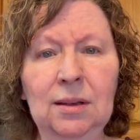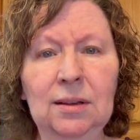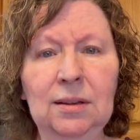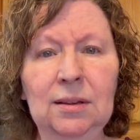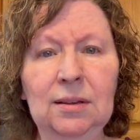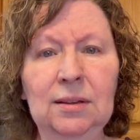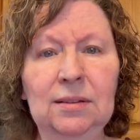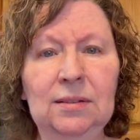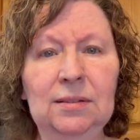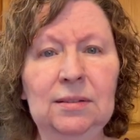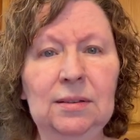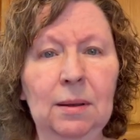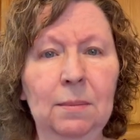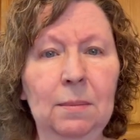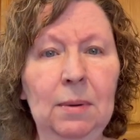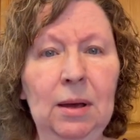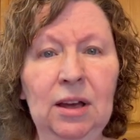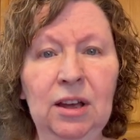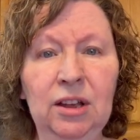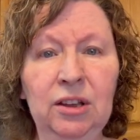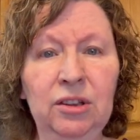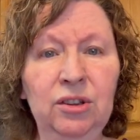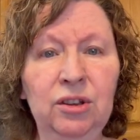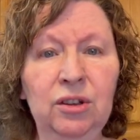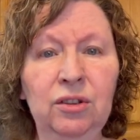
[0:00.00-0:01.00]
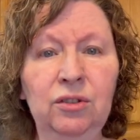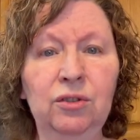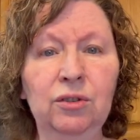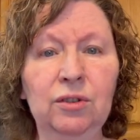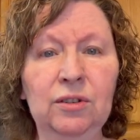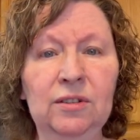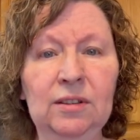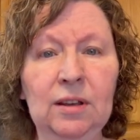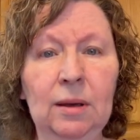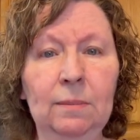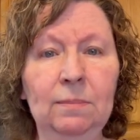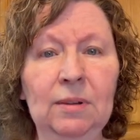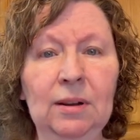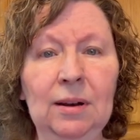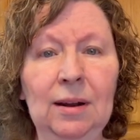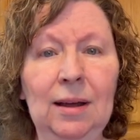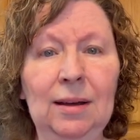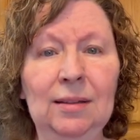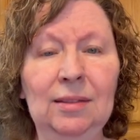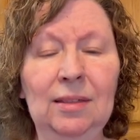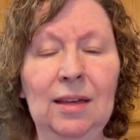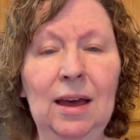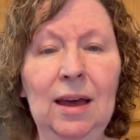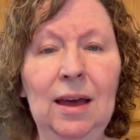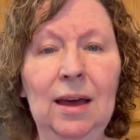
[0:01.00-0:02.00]
some onions or something
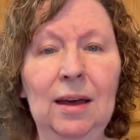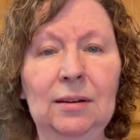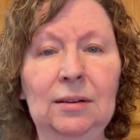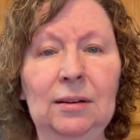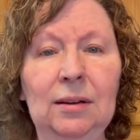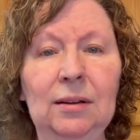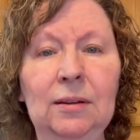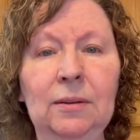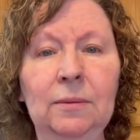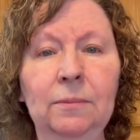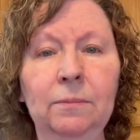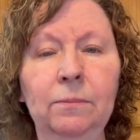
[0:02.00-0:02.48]
like that,